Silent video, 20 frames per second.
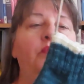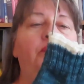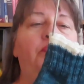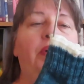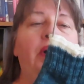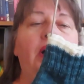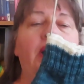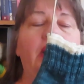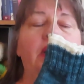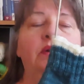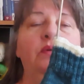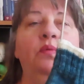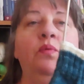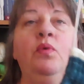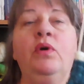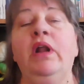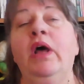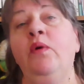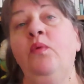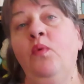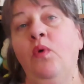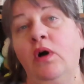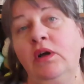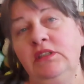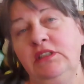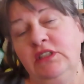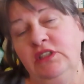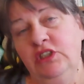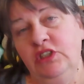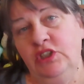But what I
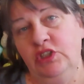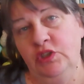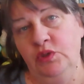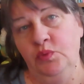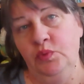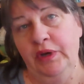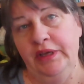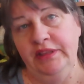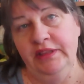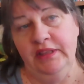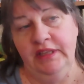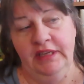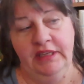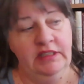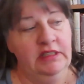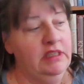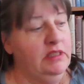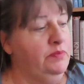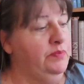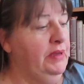wanted to do with these is,